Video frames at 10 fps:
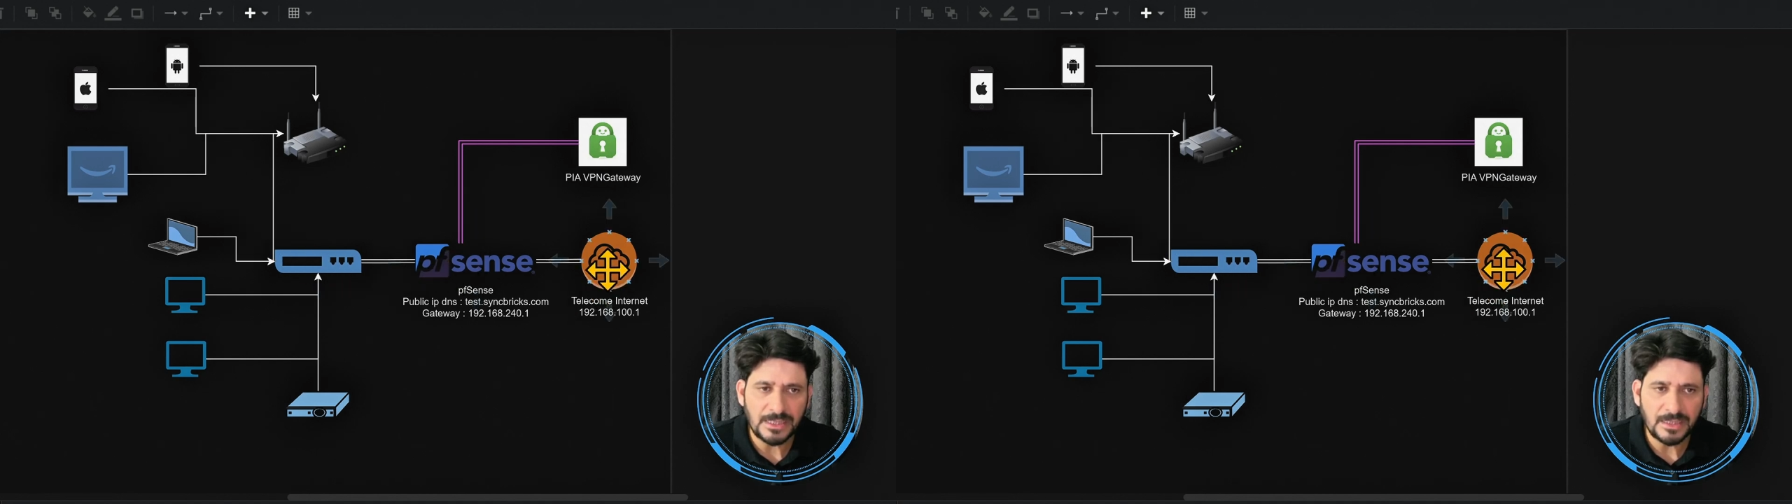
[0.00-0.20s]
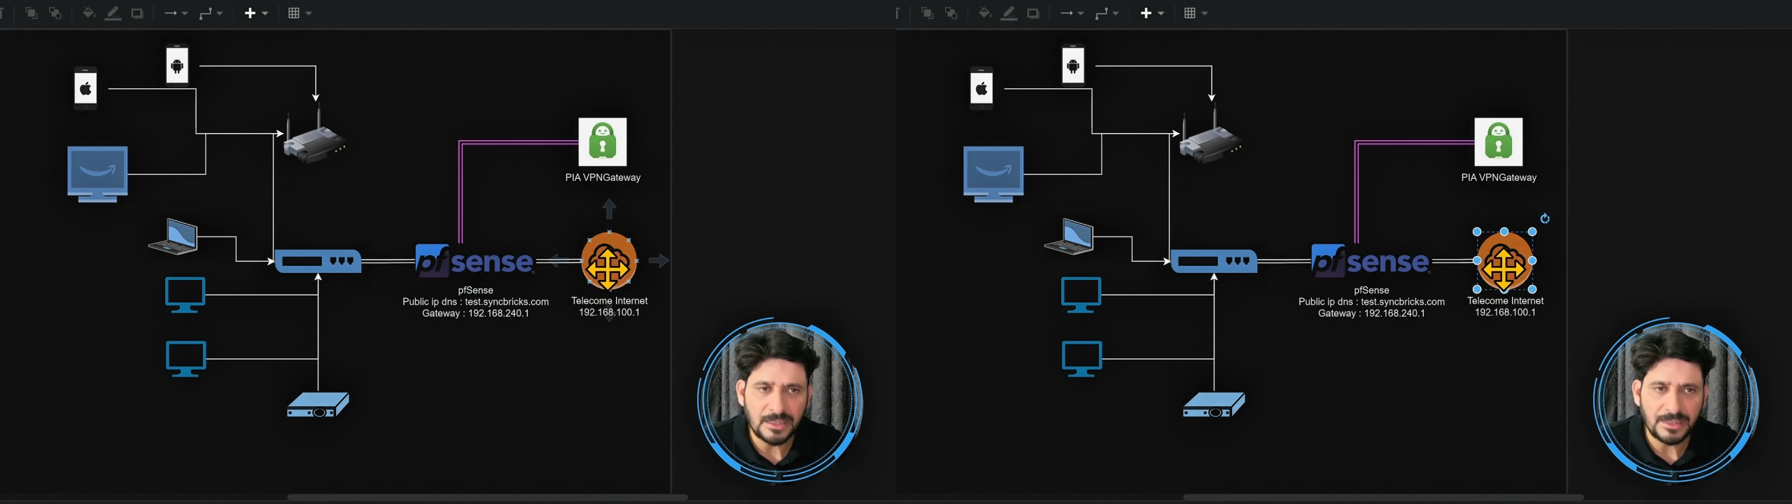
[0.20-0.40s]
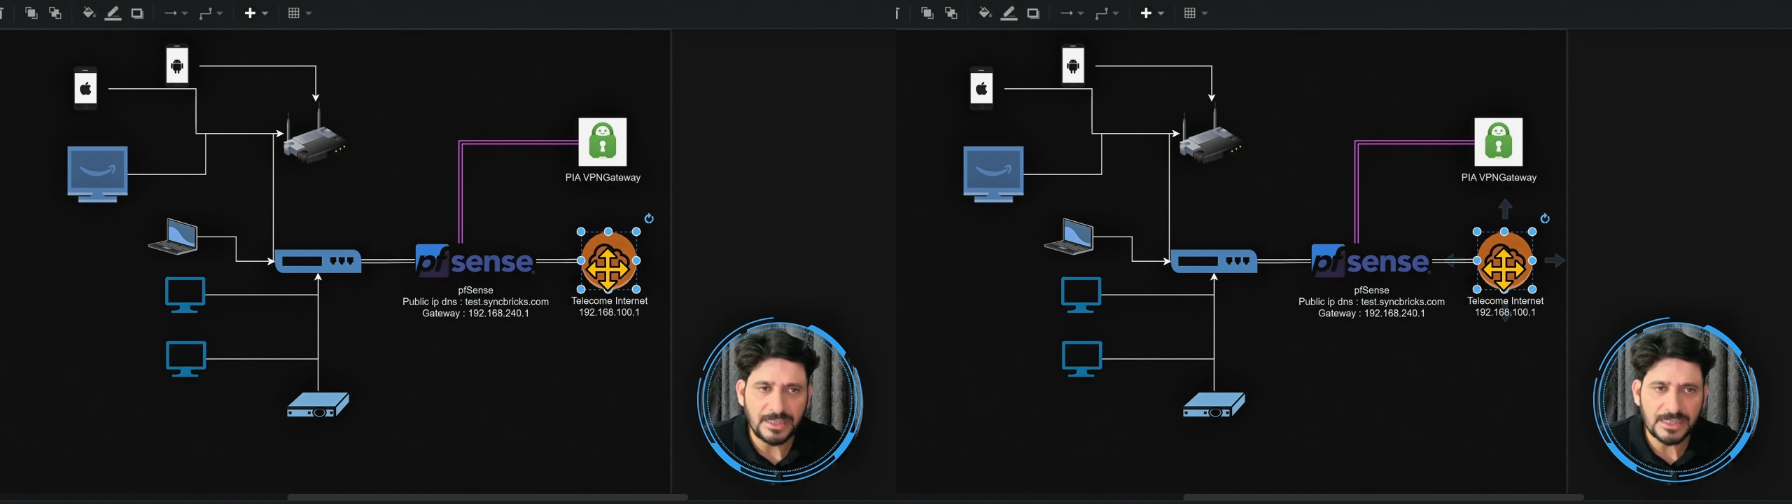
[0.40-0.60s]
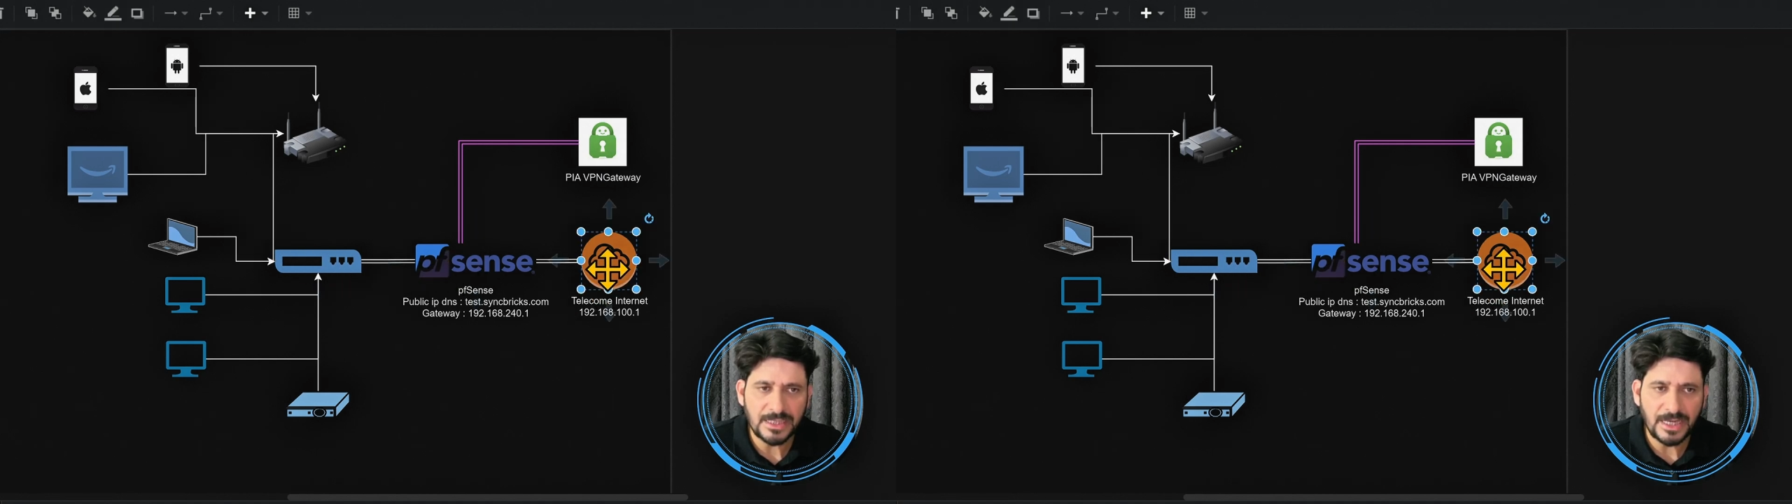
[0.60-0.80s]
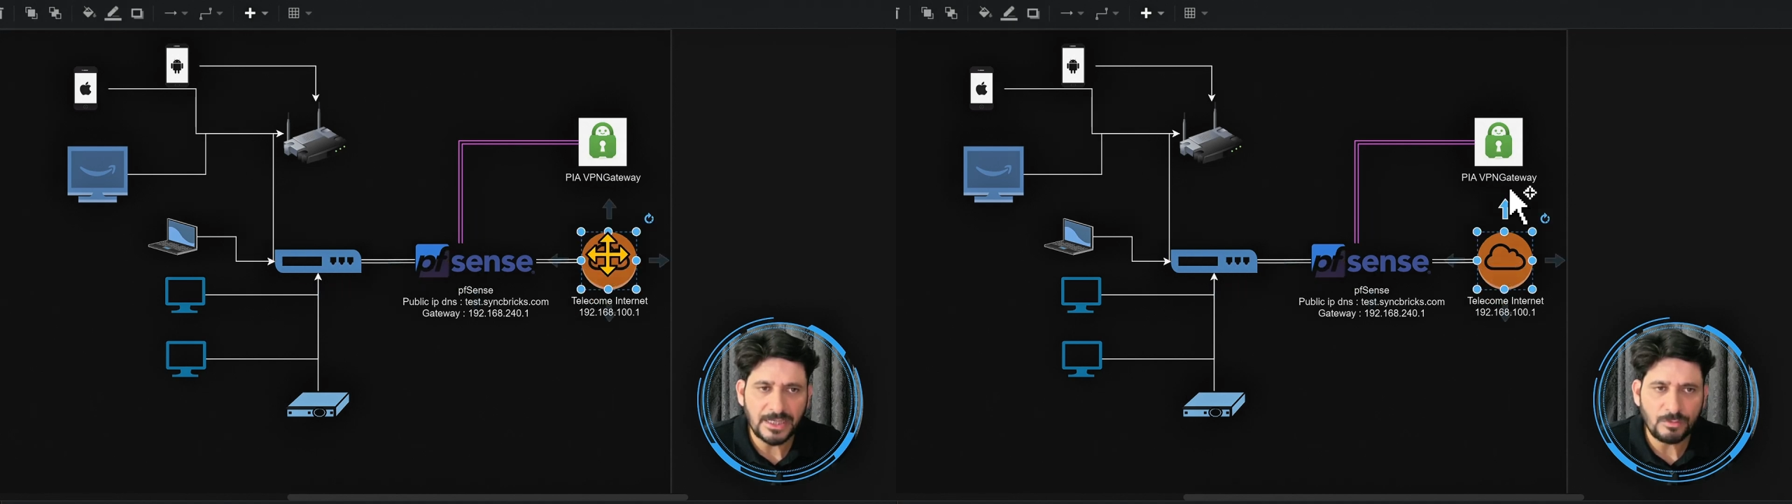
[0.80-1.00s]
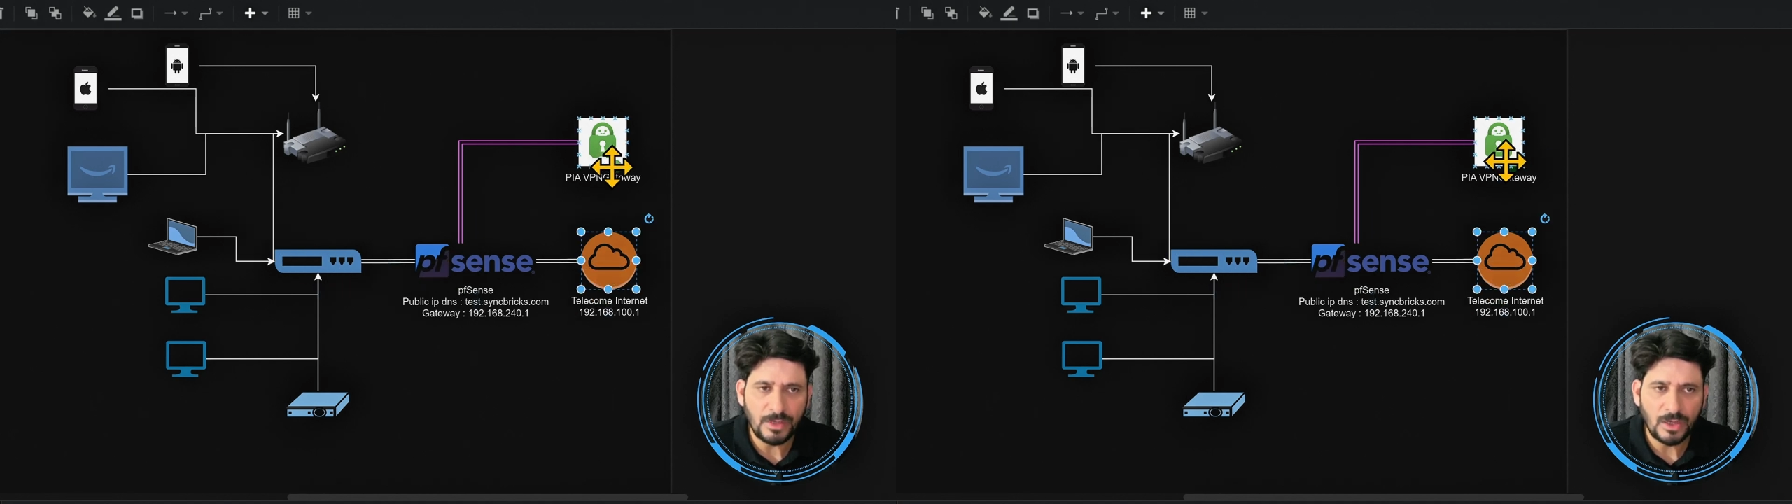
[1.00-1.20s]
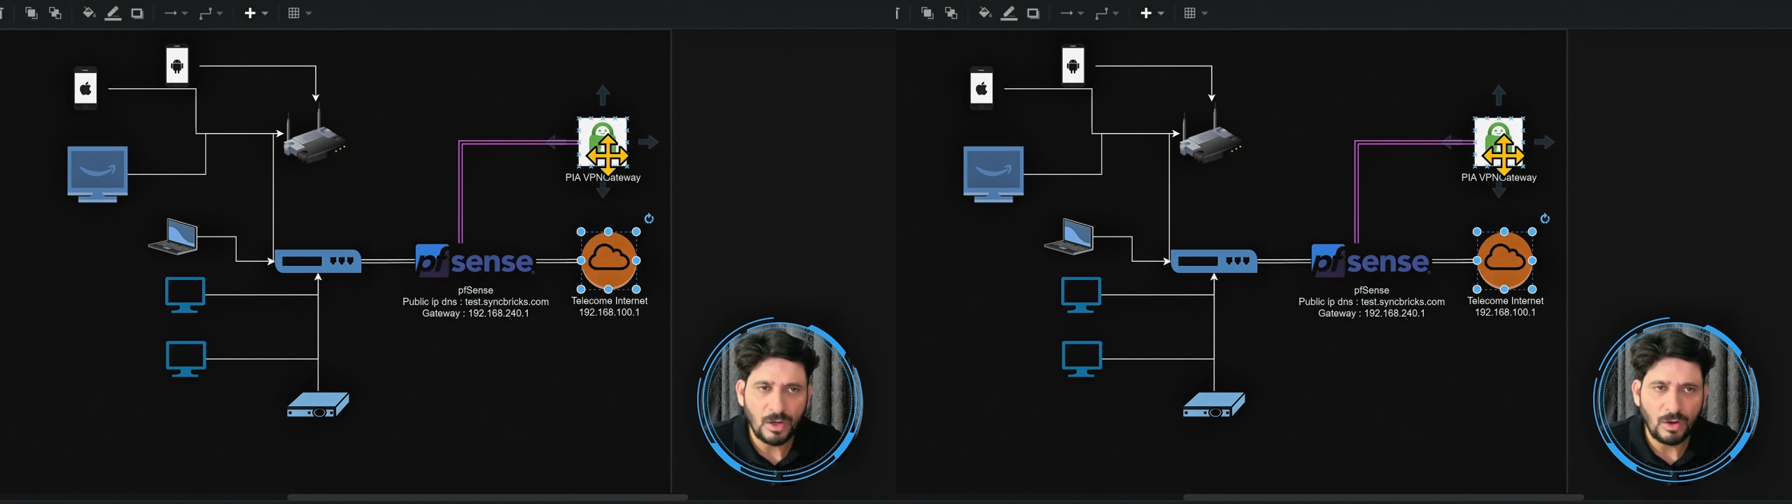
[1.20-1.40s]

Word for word: either this gateway